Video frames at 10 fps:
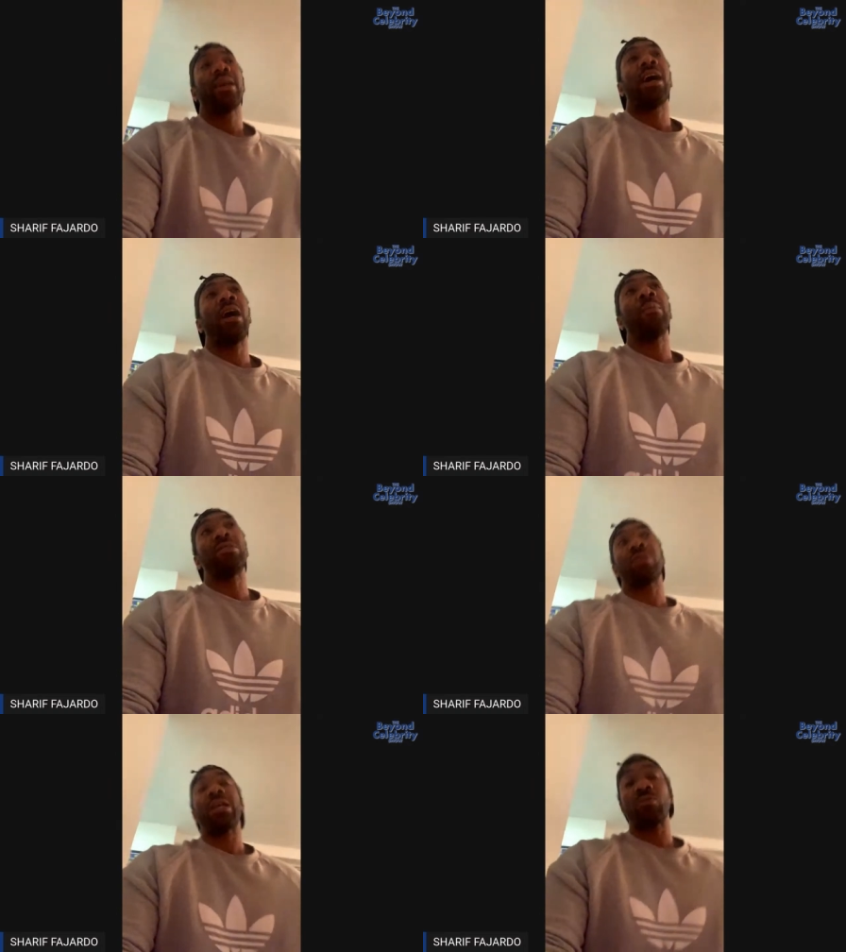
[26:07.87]
And
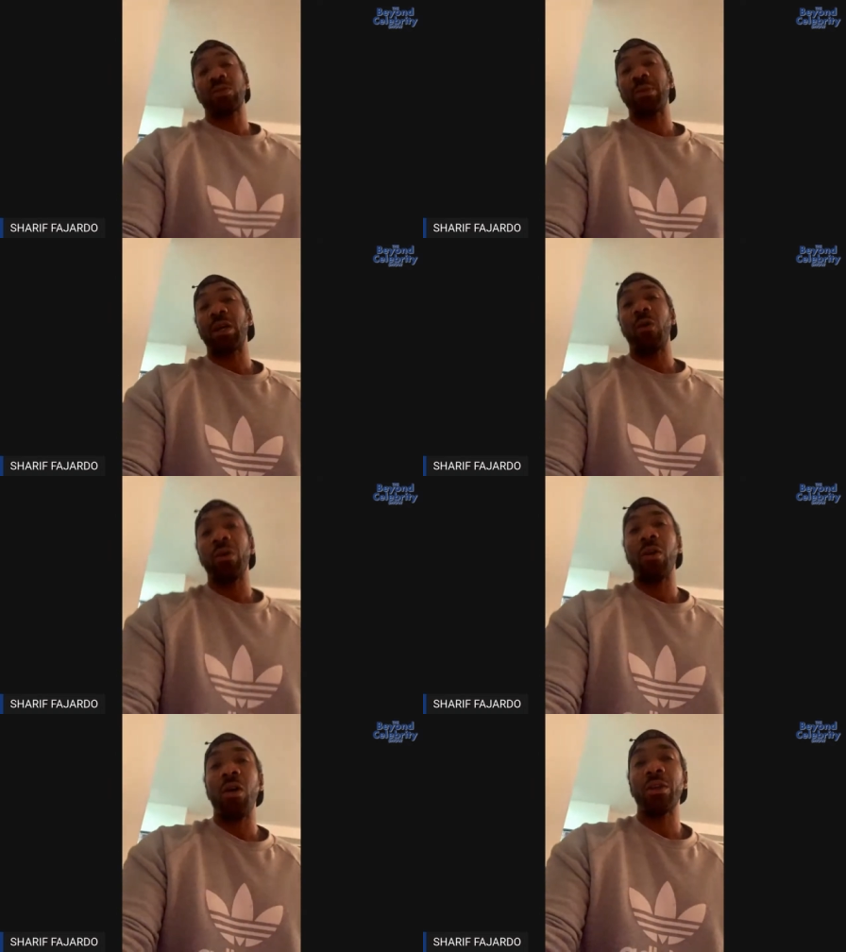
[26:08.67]
so that's what's been
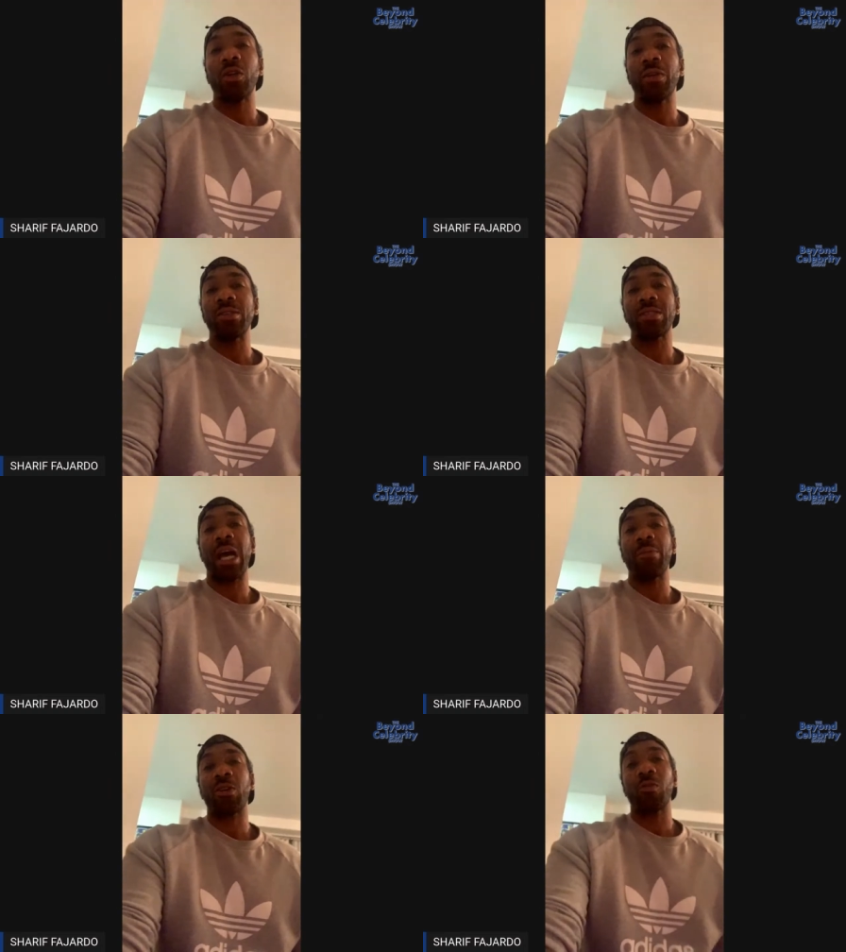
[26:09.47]
going on during this
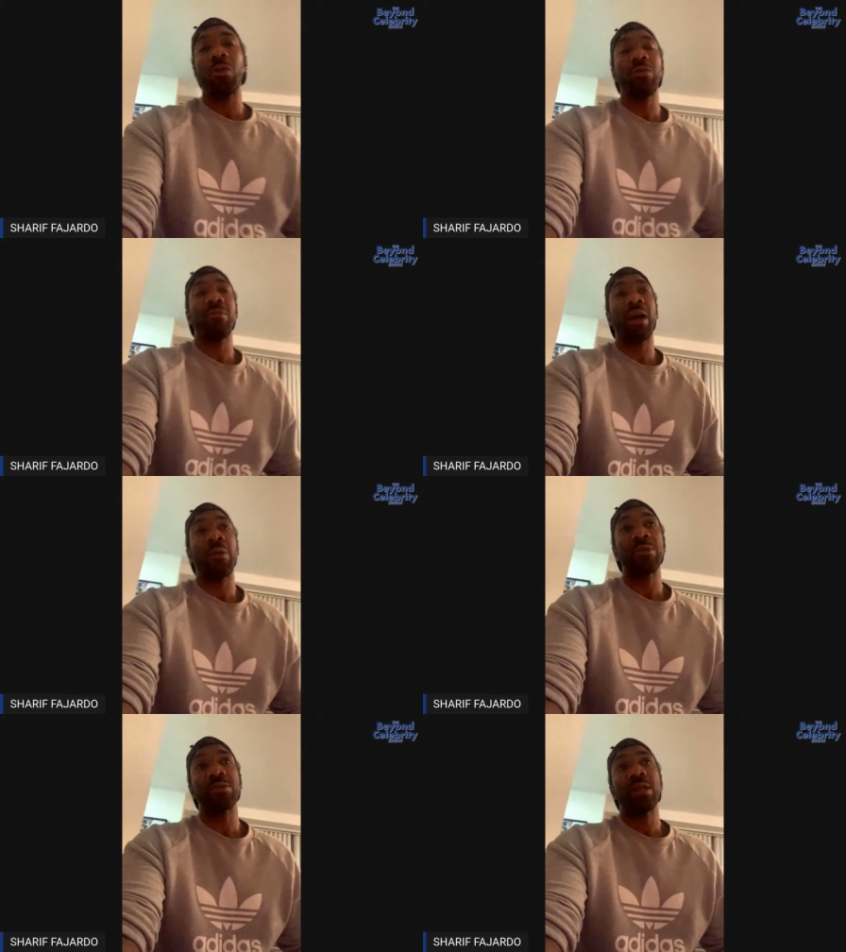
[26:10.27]
time of
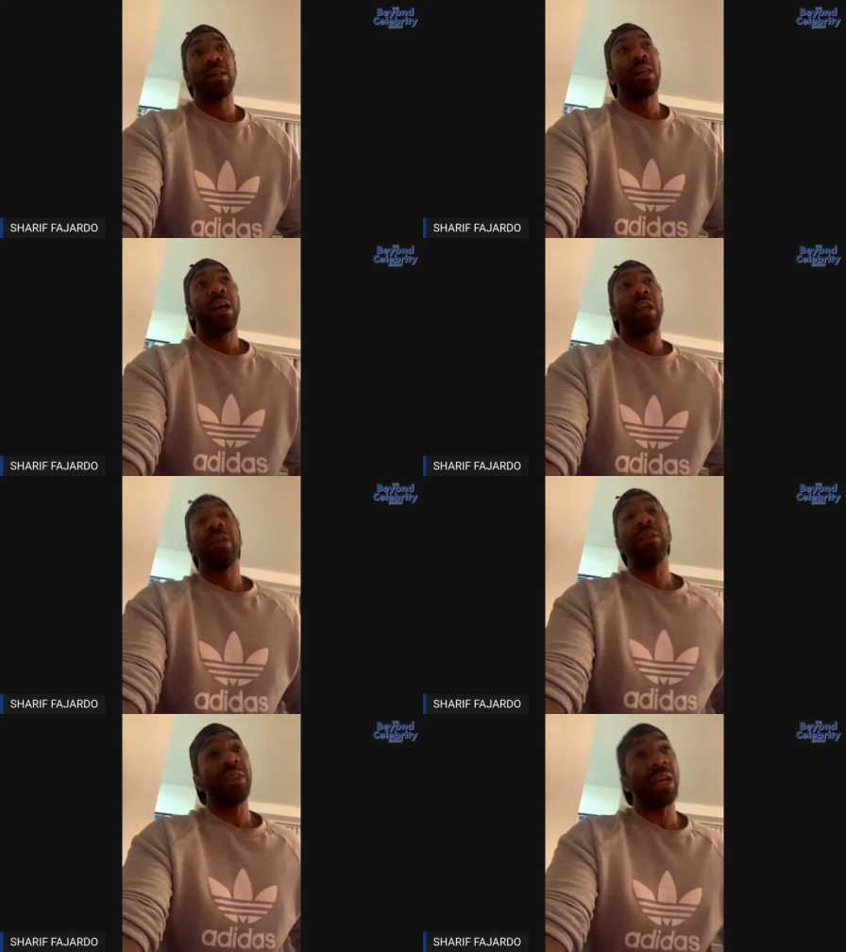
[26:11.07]
coronavirus.
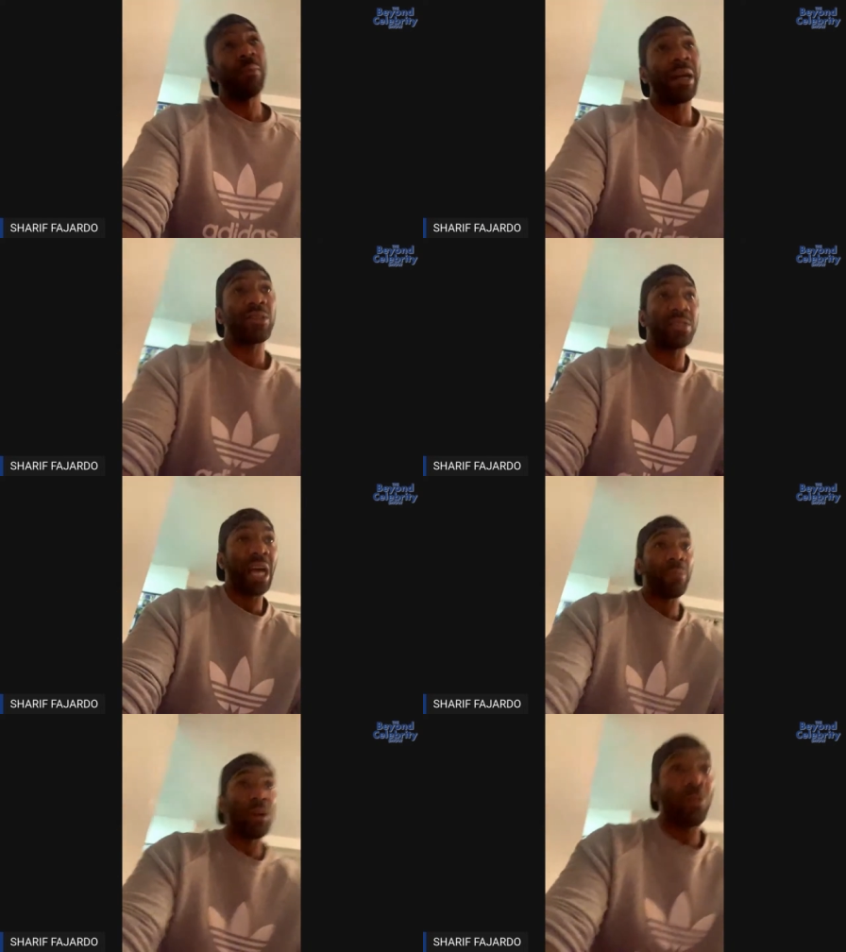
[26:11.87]
Another thing about this
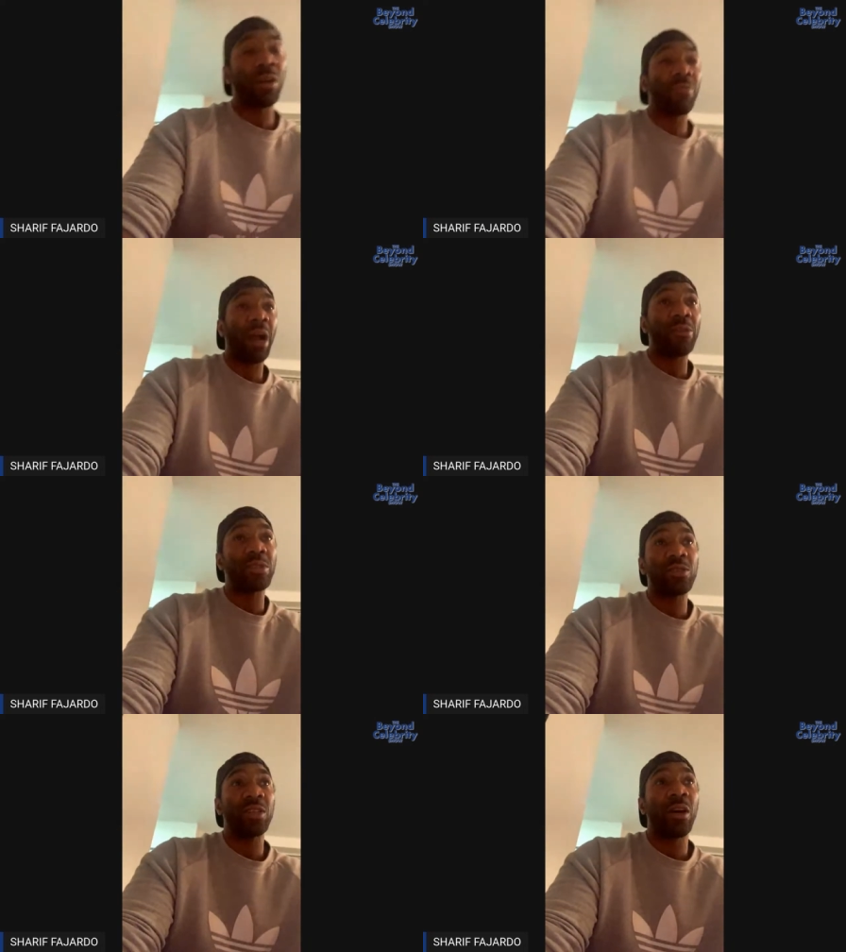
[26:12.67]
time of coronavirus
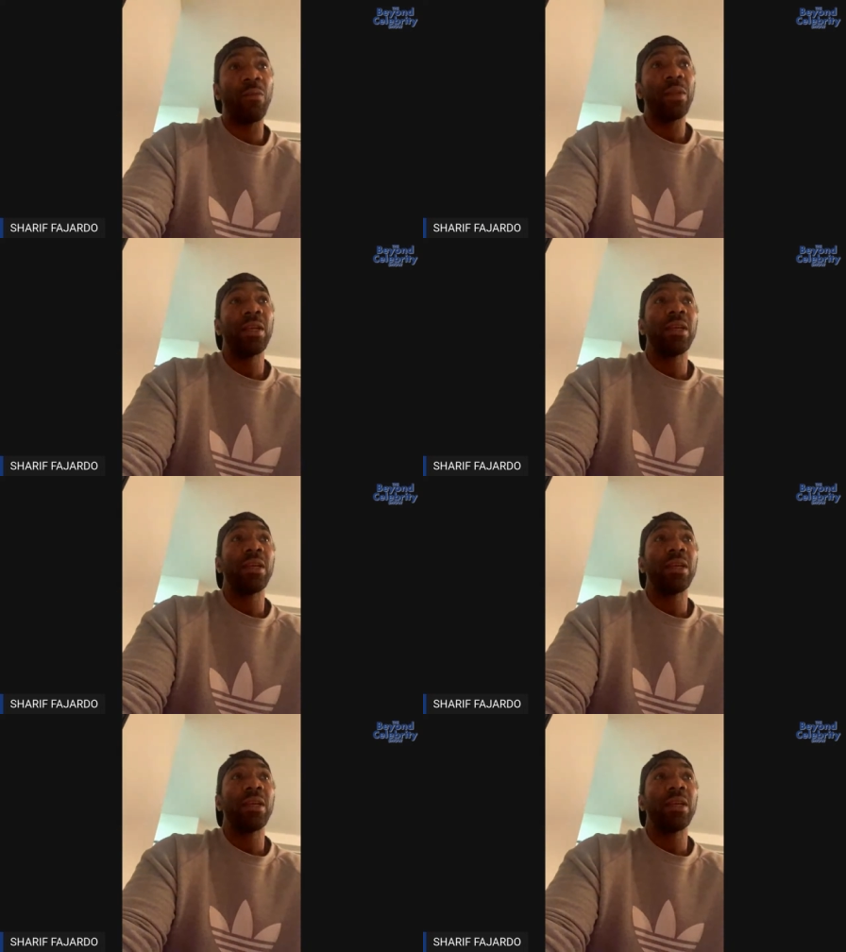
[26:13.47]
is, you know,